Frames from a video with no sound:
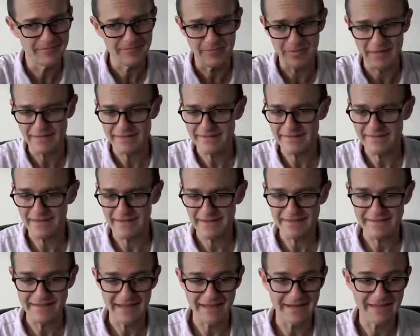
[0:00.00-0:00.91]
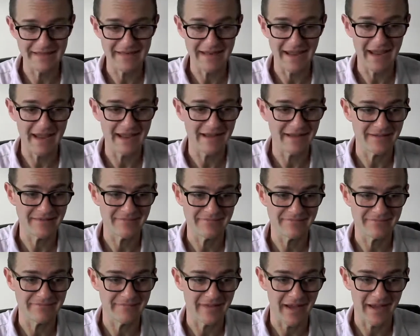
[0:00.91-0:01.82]
But at the end of the day,
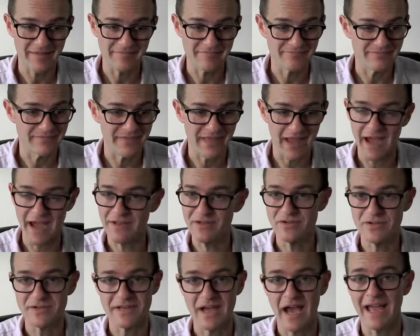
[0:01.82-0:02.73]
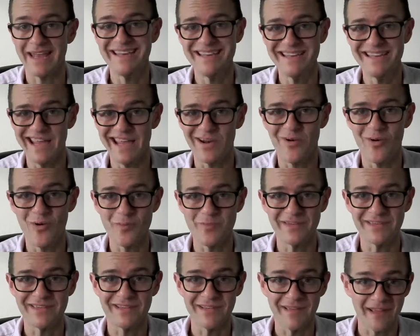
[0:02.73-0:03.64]
I didn't get home
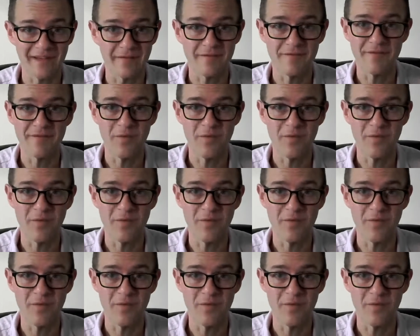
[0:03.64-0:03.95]
until like